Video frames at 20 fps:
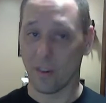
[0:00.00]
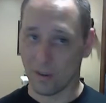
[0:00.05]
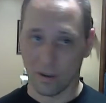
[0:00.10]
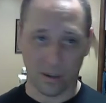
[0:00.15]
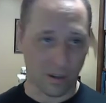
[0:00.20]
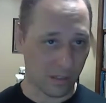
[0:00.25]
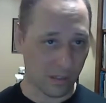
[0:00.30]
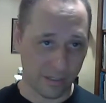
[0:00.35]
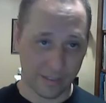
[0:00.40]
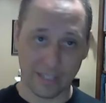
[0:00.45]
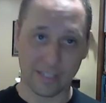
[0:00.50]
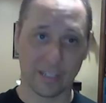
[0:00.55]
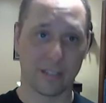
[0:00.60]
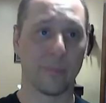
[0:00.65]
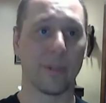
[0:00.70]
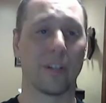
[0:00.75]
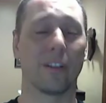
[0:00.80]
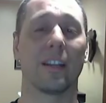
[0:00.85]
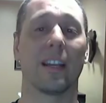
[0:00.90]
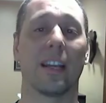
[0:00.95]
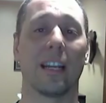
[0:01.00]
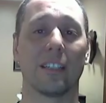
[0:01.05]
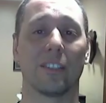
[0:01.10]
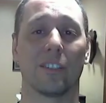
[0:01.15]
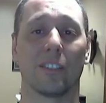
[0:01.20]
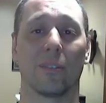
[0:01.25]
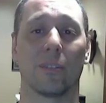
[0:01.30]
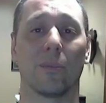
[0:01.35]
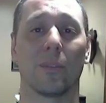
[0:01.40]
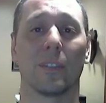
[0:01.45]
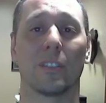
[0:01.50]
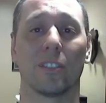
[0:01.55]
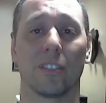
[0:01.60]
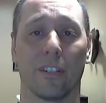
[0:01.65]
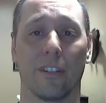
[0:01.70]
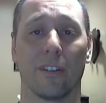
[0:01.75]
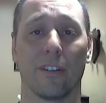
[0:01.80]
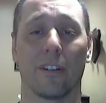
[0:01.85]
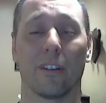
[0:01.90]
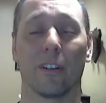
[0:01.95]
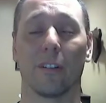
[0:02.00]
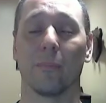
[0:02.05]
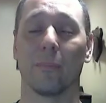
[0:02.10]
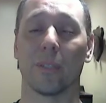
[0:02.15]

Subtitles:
all of that communication was secure.